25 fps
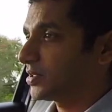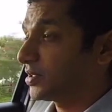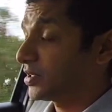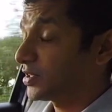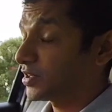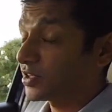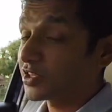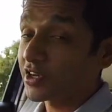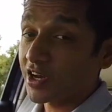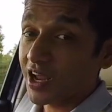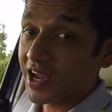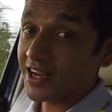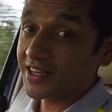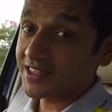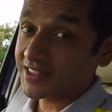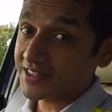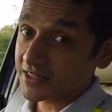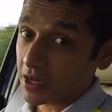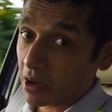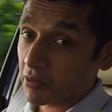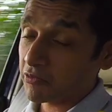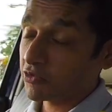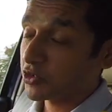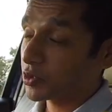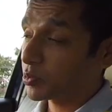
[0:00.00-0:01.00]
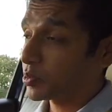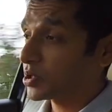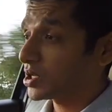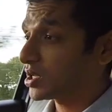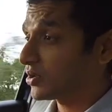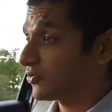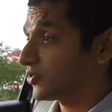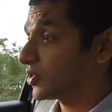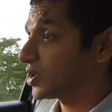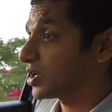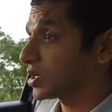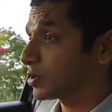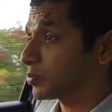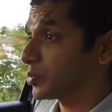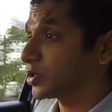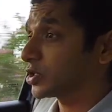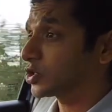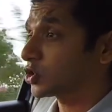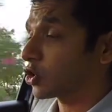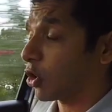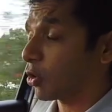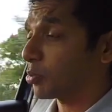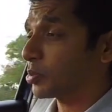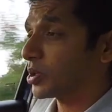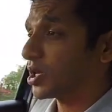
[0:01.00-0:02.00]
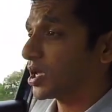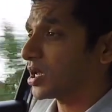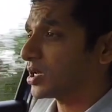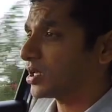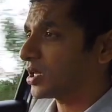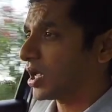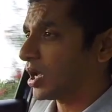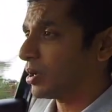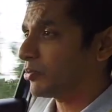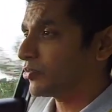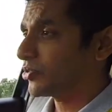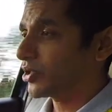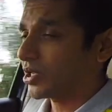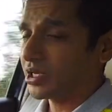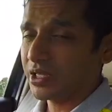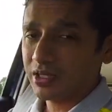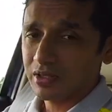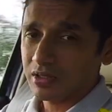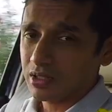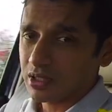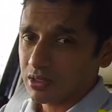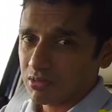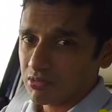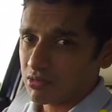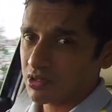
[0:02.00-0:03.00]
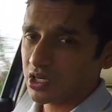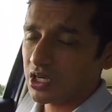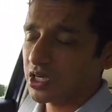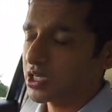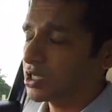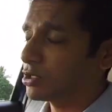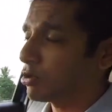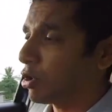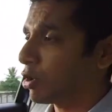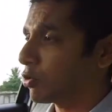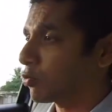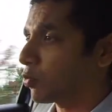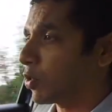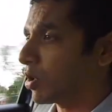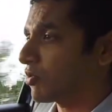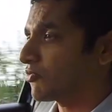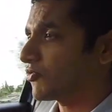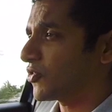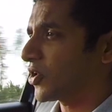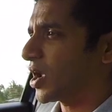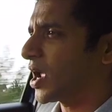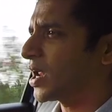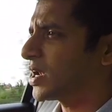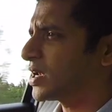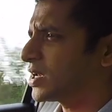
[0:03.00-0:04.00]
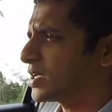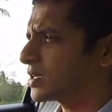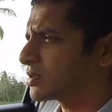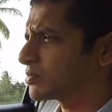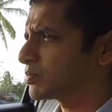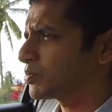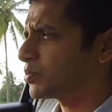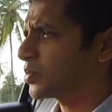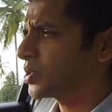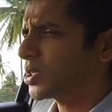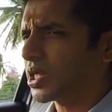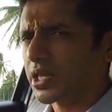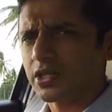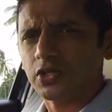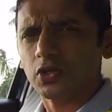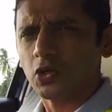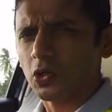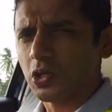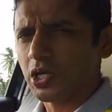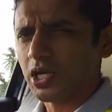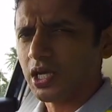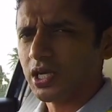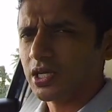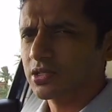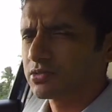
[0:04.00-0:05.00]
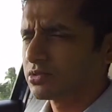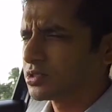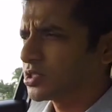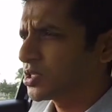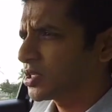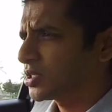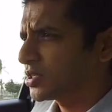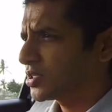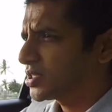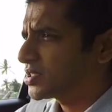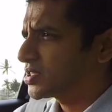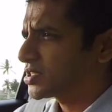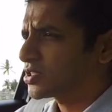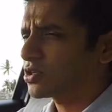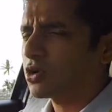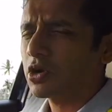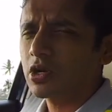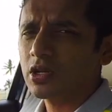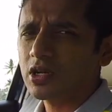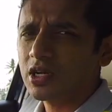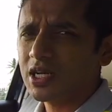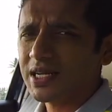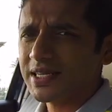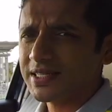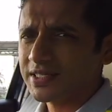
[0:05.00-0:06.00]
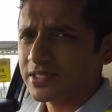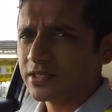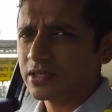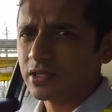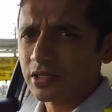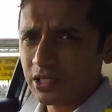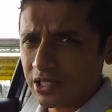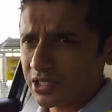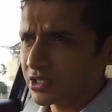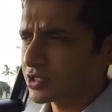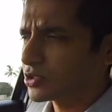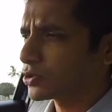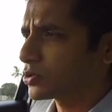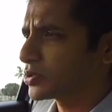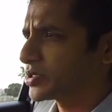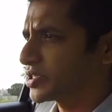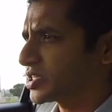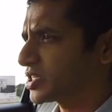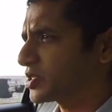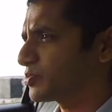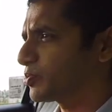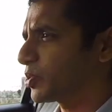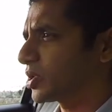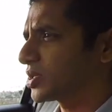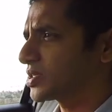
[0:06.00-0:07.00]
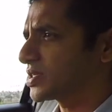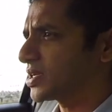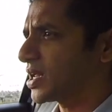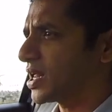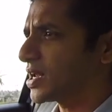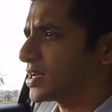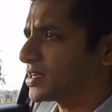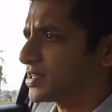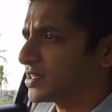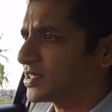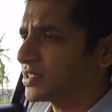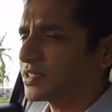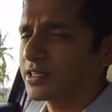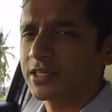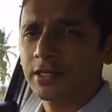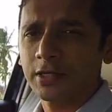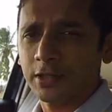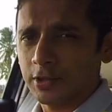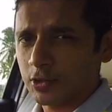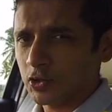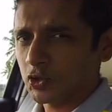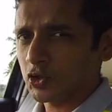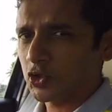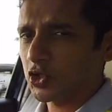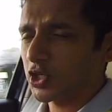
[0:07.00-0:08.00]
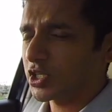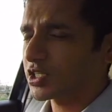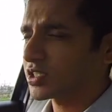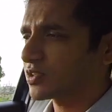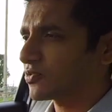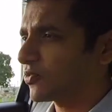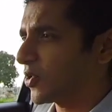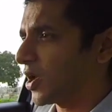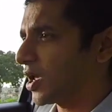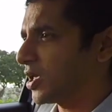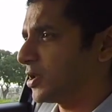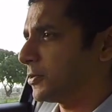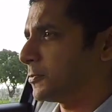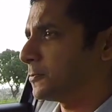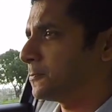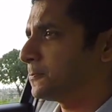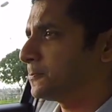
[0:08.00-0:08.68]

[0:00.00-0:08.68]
The ride is comfortable, if a little bit choppy at times, and it's really not one for handling, but that's okay. This is not a racer, it suits its personality just fine.